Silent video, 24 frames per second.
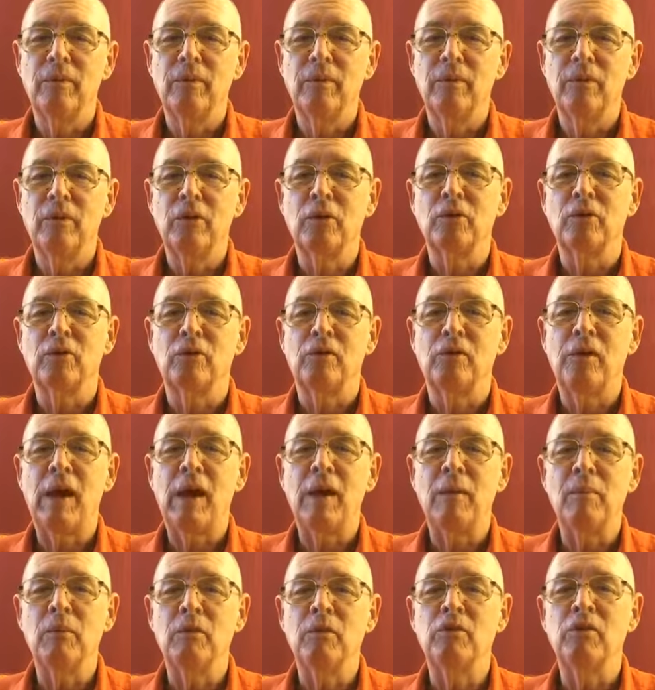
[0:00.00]
those
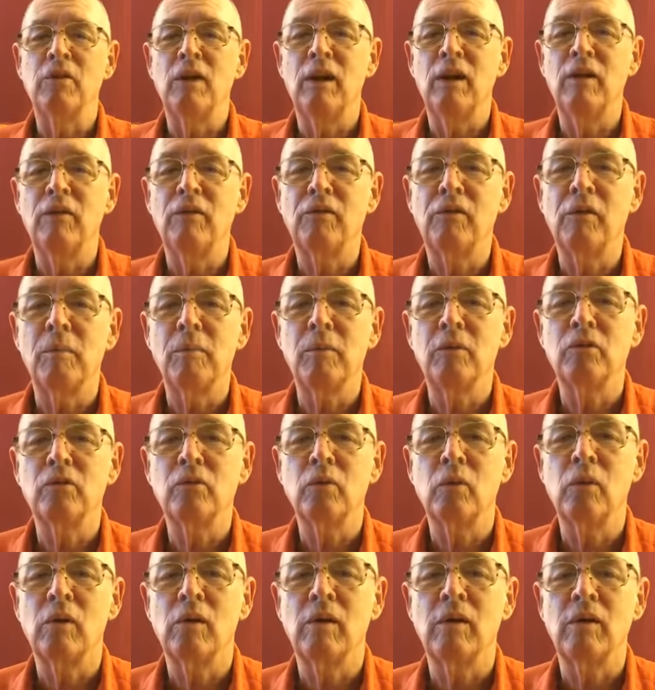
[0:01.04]
famous, infamous
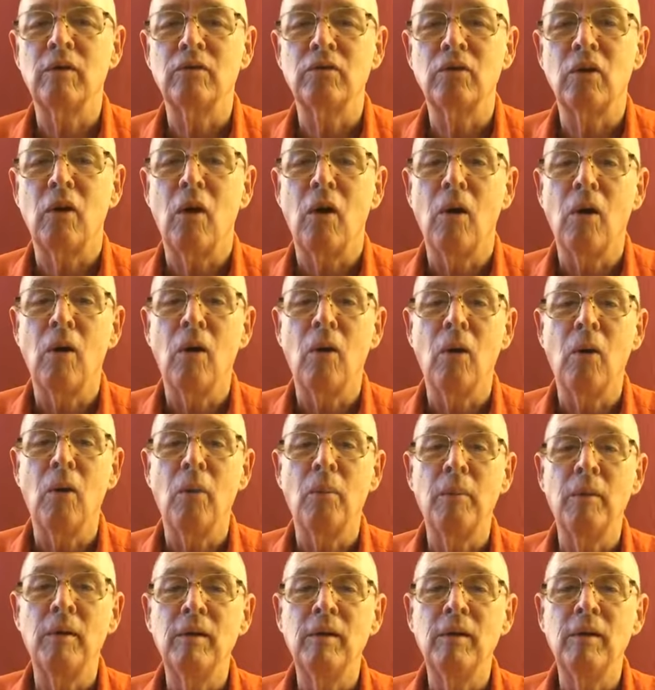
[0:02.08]
words, Om